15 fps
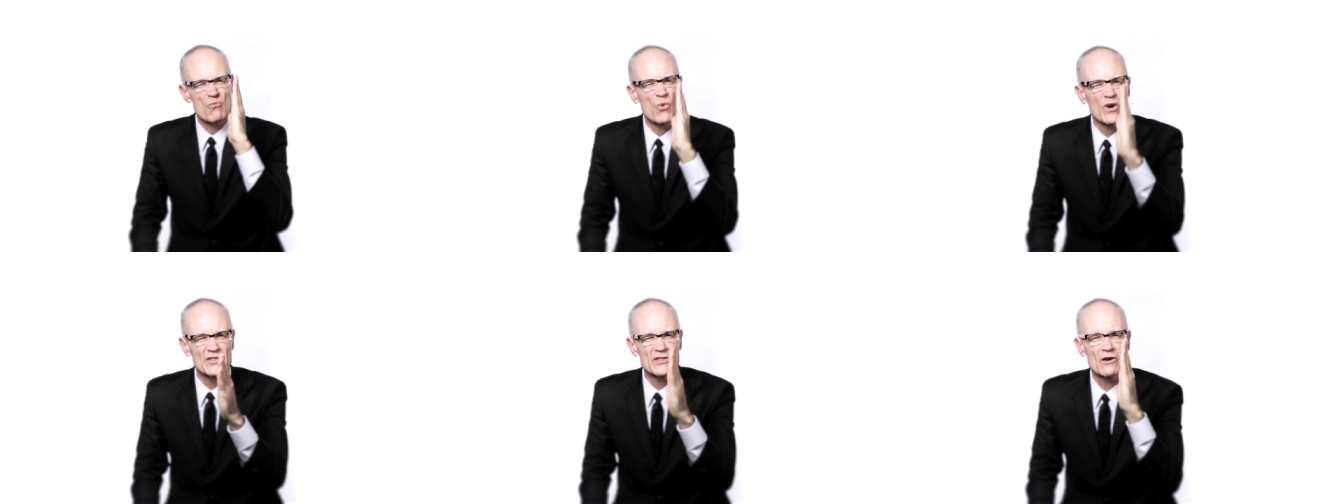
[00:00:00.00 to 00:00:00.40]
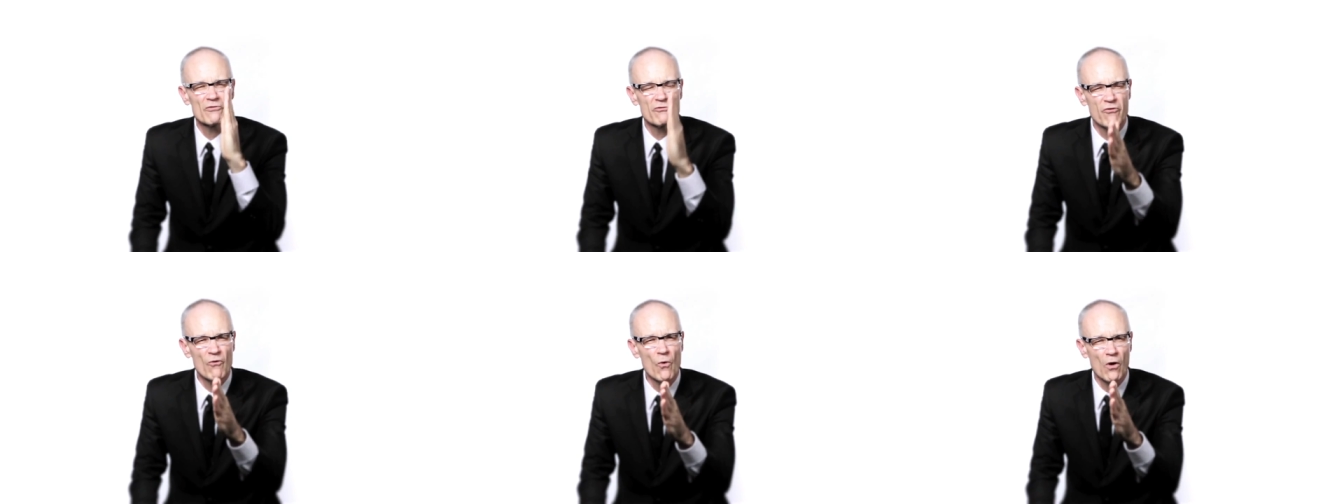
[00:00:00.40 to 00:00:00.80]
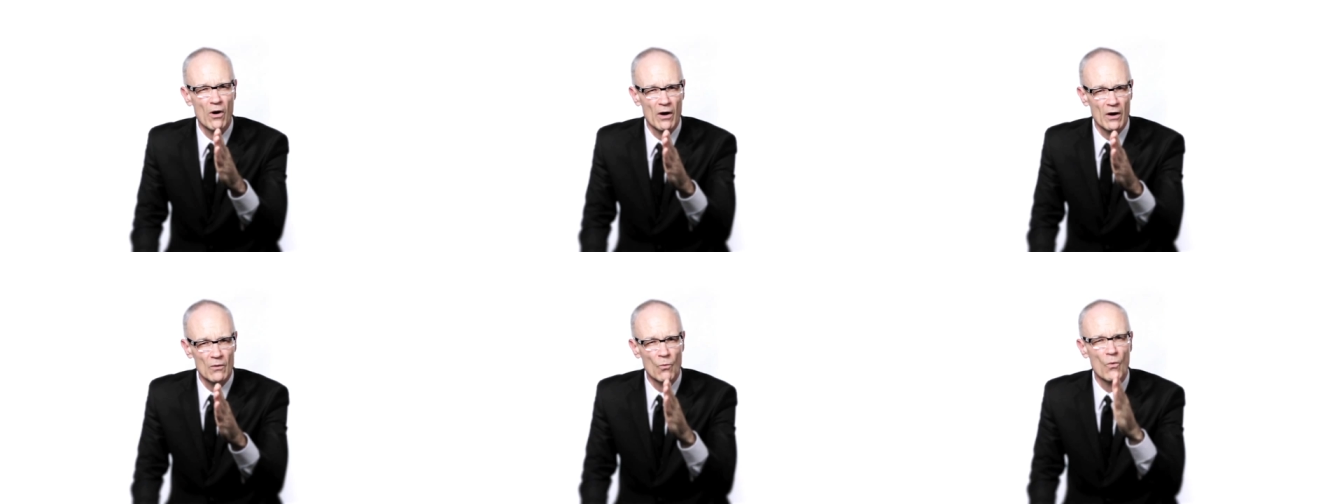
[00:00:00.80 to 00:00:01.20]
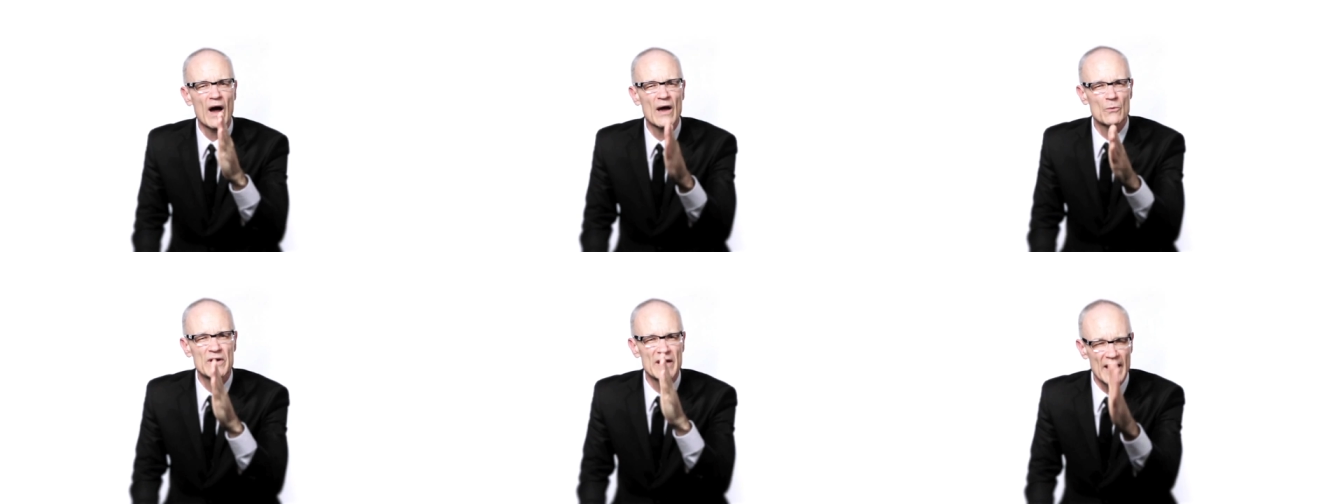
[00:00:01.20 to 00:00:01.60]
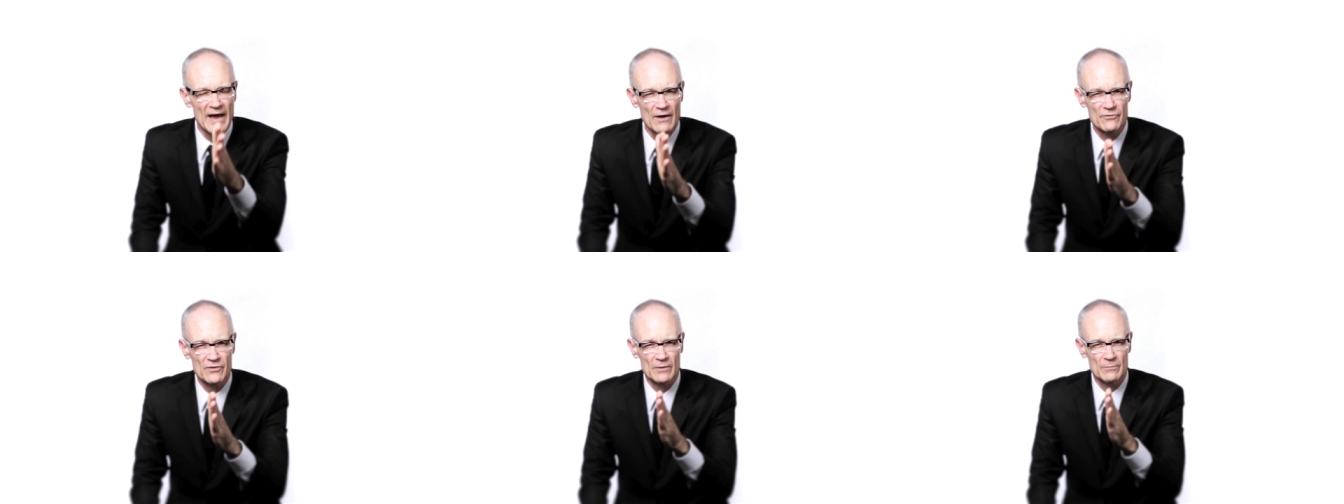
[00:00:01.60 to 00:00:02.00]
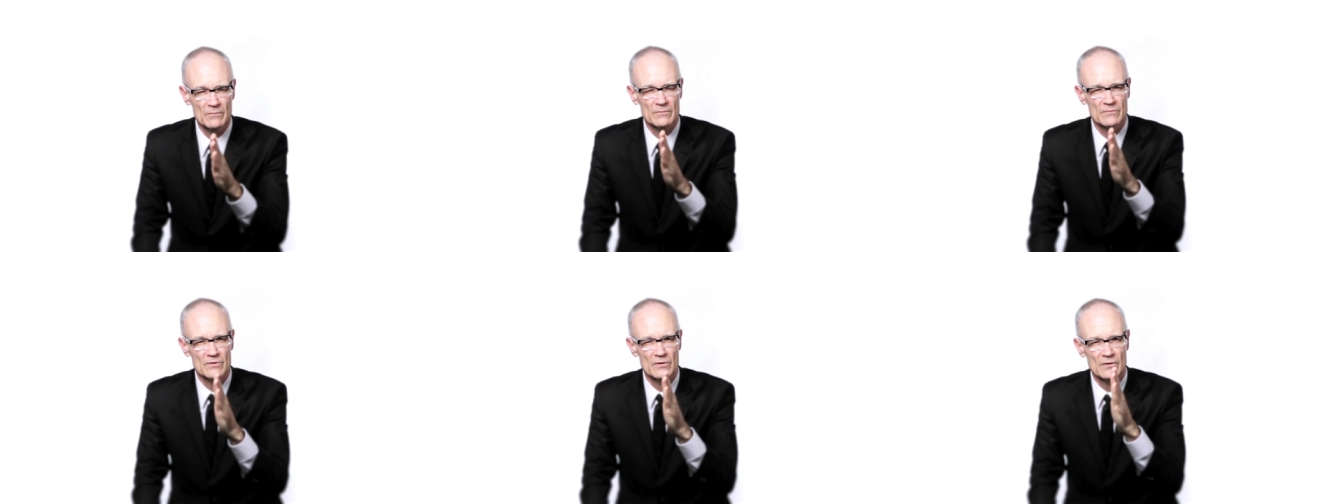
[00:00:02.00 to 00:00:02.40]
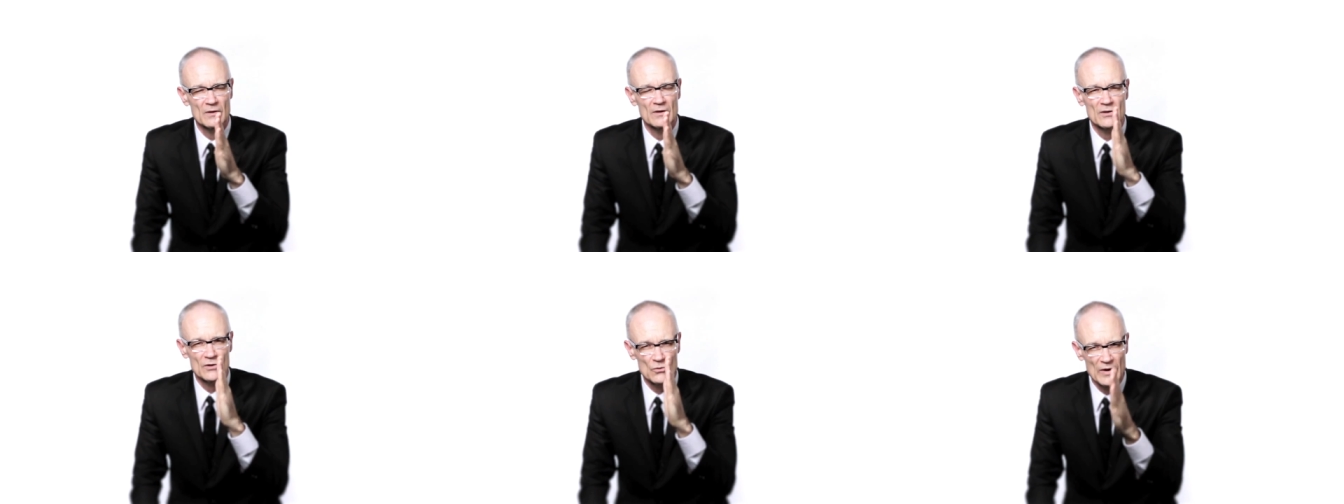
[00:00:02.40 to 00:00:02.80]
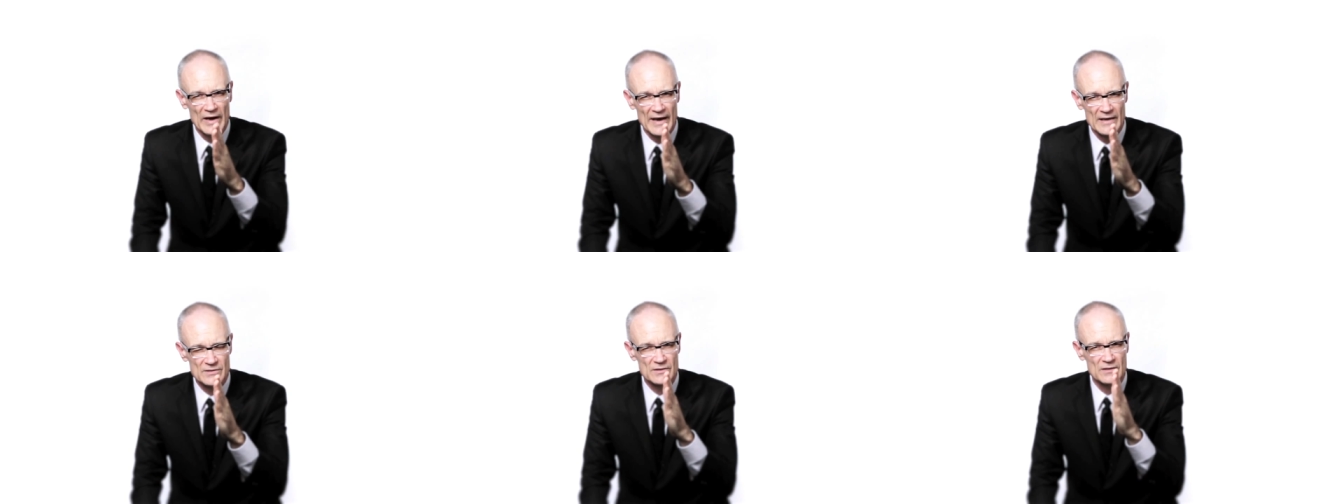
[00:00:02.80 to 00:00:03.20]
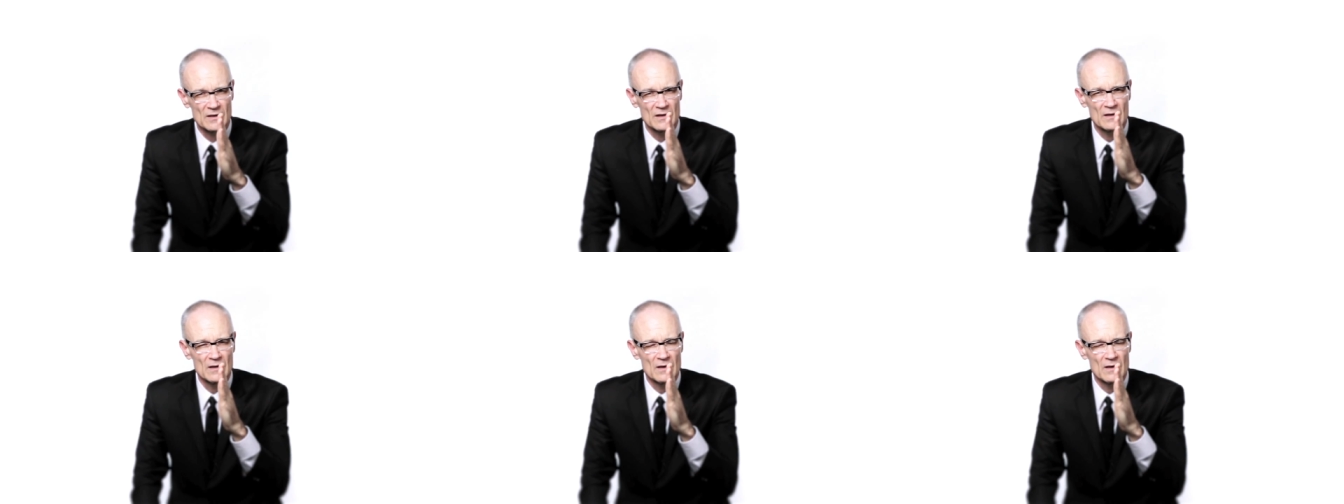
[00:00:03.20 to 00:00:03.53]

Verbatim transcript: what they're for, why we have them, you ask,